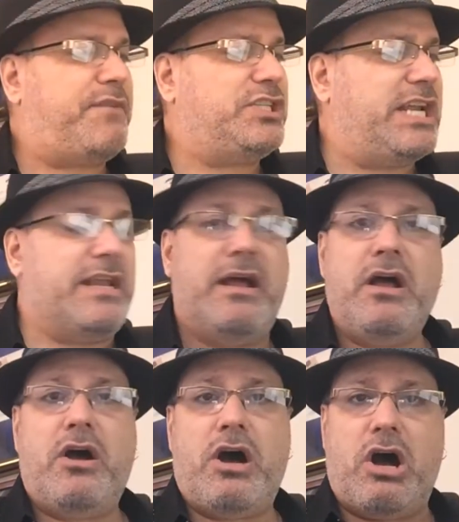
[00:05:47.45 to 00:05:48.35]
Virginia.
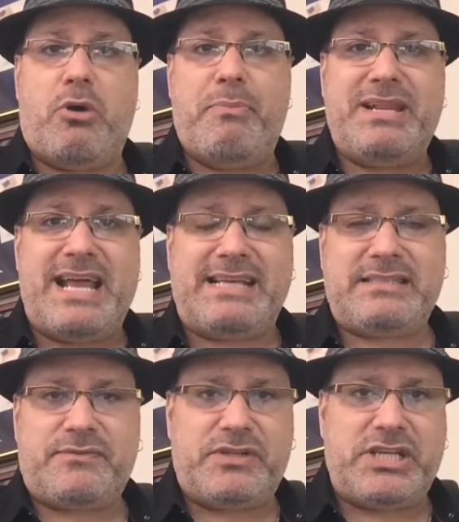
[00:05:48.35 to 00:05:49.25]
Oh,
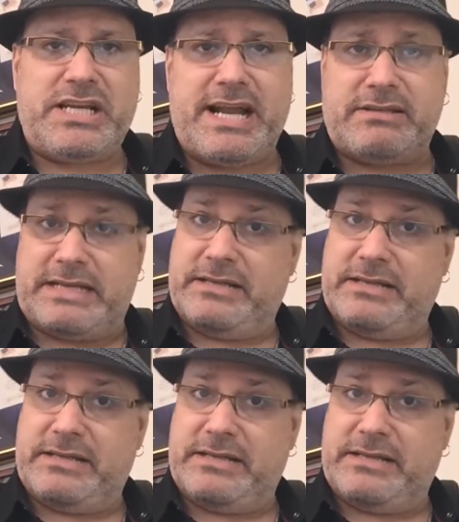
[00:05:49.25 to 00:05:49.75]
Manassas, Virginia.